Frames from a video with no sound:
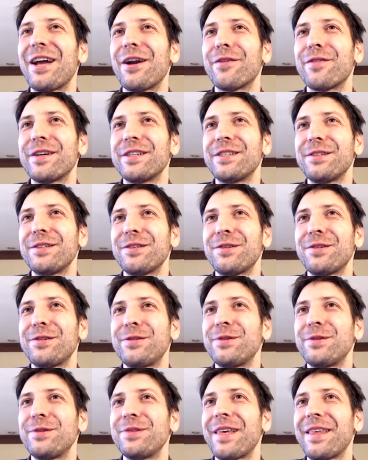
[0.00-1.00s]
or if I
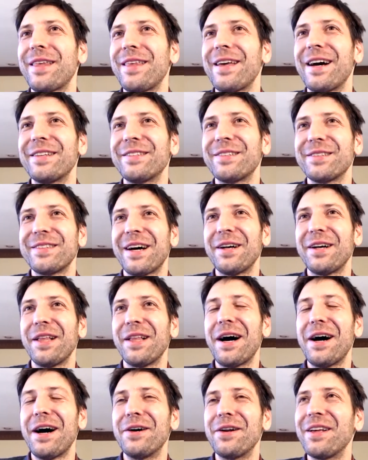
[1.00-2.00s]
say the answers out
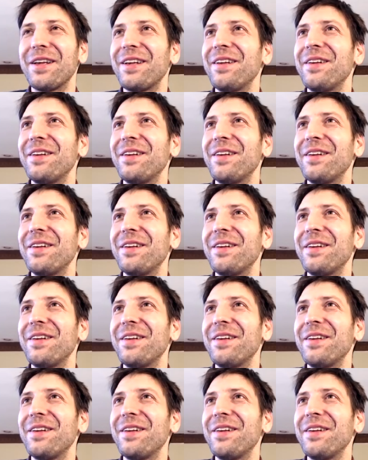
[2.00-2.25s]
loud.